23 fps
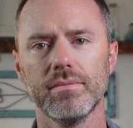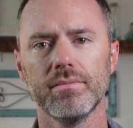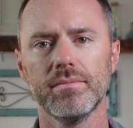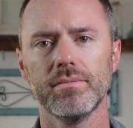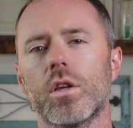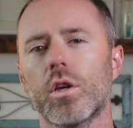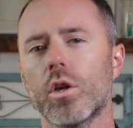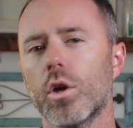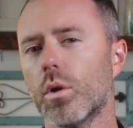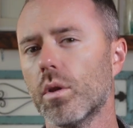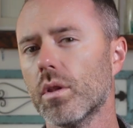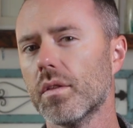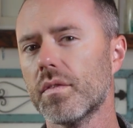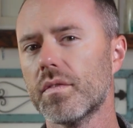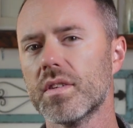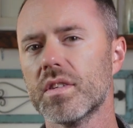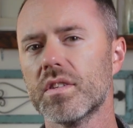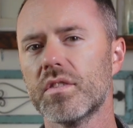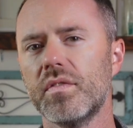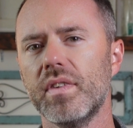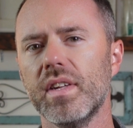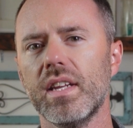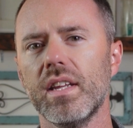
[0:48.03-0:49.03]
The goal of
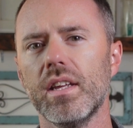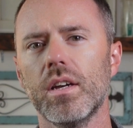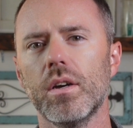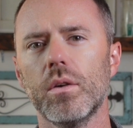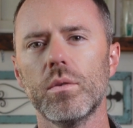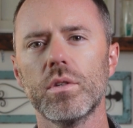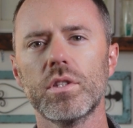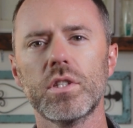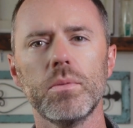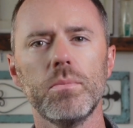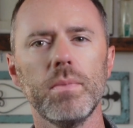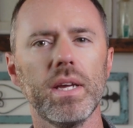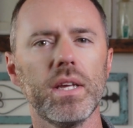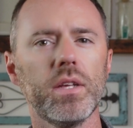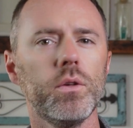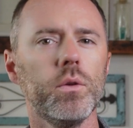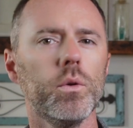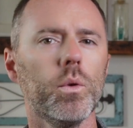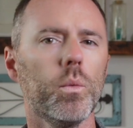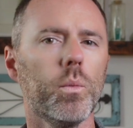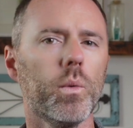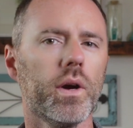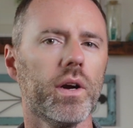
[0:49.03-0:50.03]
this video is to make
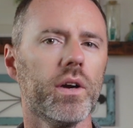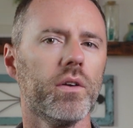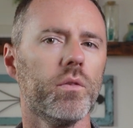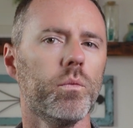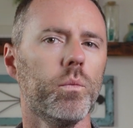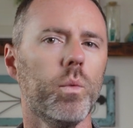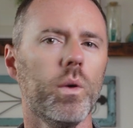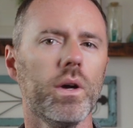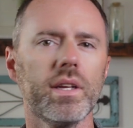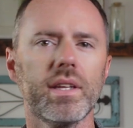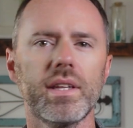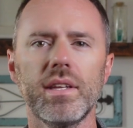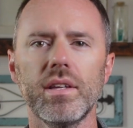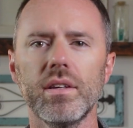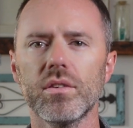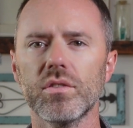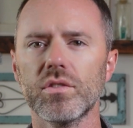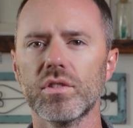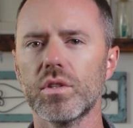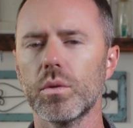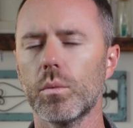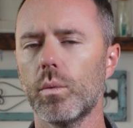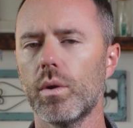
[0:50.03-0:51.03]
you aware of what
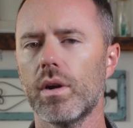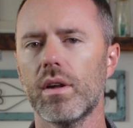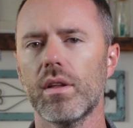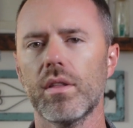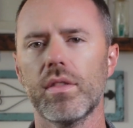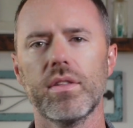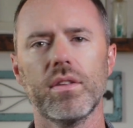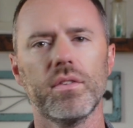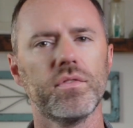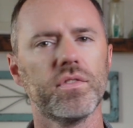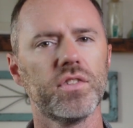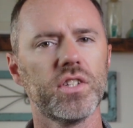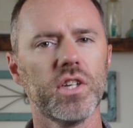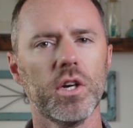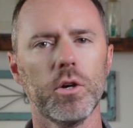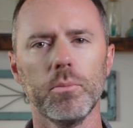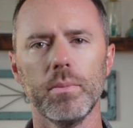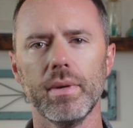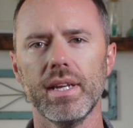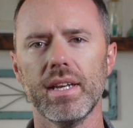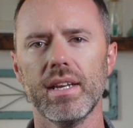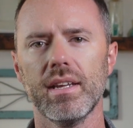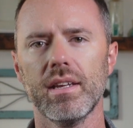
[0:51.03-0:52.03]
kills the wealth of so
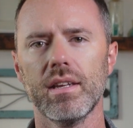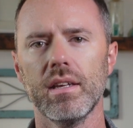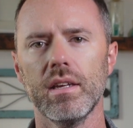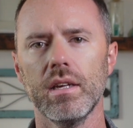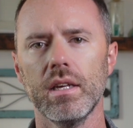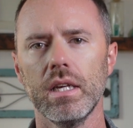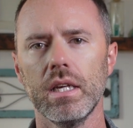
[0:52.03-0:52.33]
many,